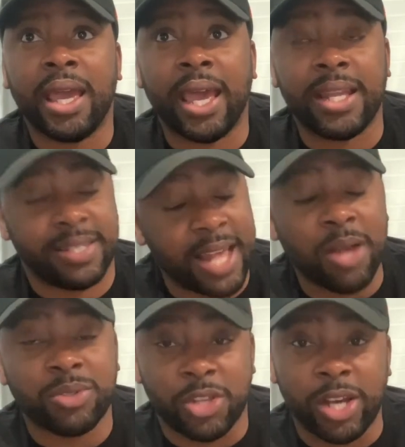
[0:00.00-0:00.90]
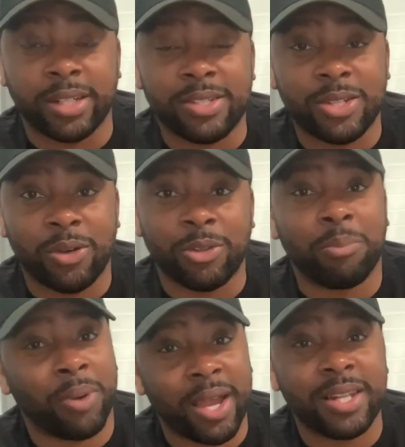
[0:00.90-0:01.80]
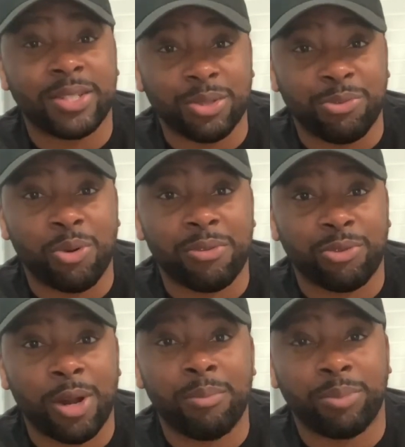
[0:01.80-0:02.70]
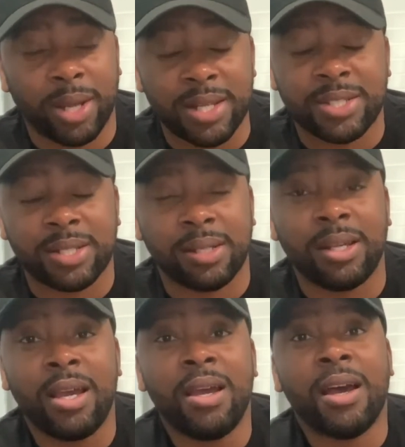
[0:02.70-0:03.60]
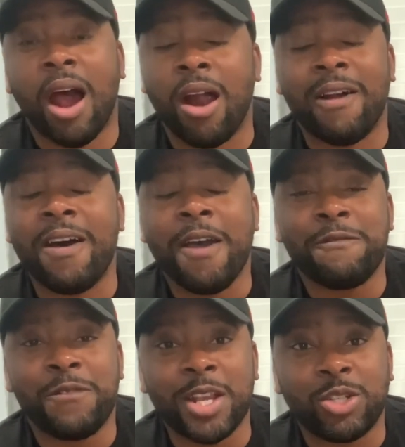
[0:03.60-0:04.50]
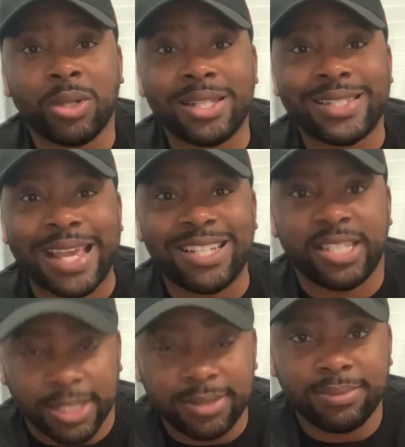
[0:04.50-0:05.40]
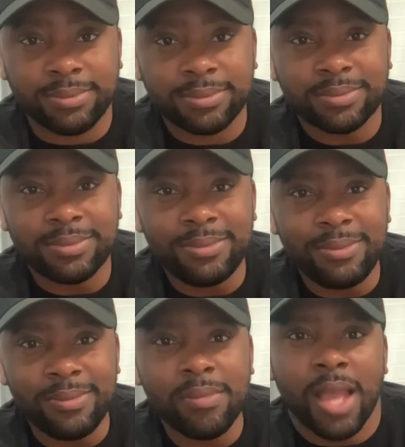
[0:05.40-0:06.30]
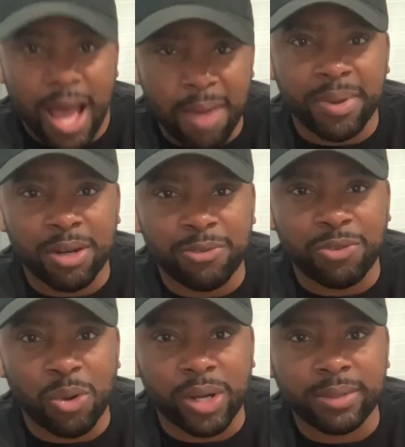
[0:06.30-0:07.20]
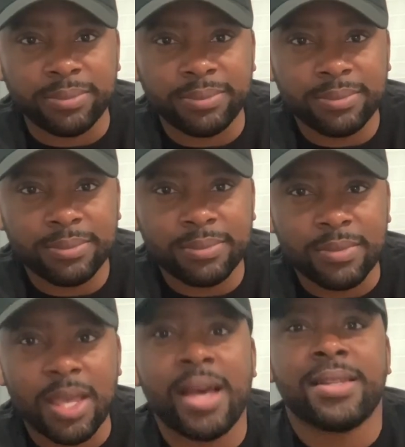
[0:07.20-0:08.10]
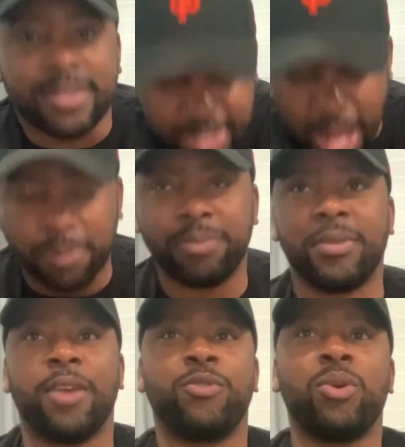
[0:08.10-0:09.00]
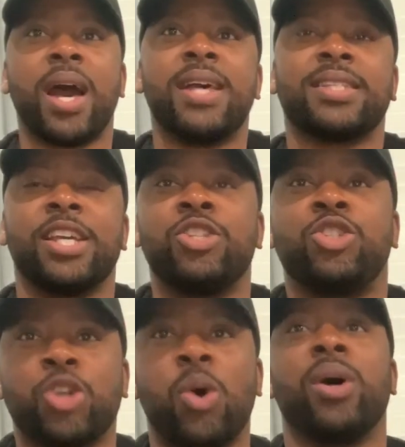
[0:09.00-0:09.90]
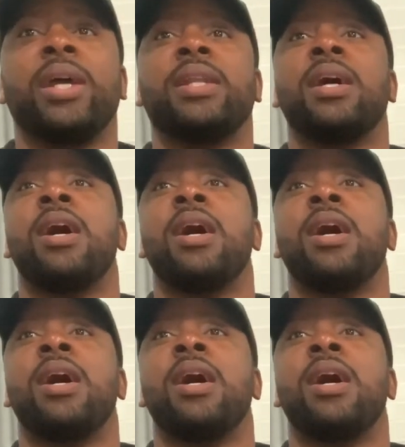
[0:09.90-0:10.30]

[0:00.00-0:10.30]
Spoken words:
it sounds good. So they're bringing us to the forefront. Bringing us to our visualization. I'm here for it. So if you guys enjoyed